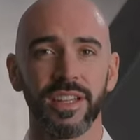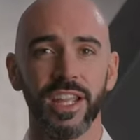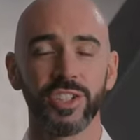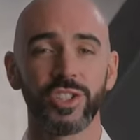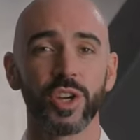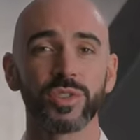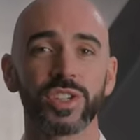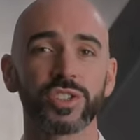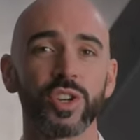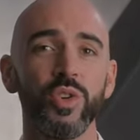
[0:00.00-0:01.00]
It shows
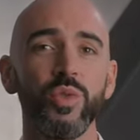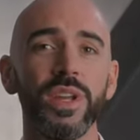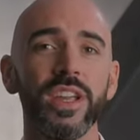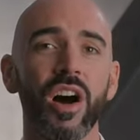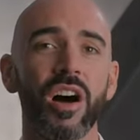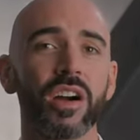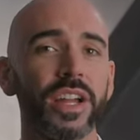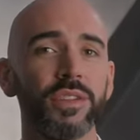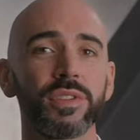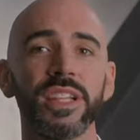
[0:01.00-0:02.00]
us who we are
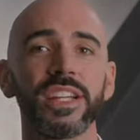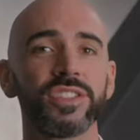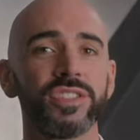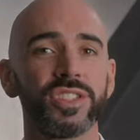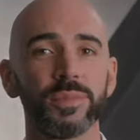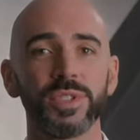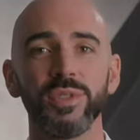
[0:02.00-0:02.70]
in relationship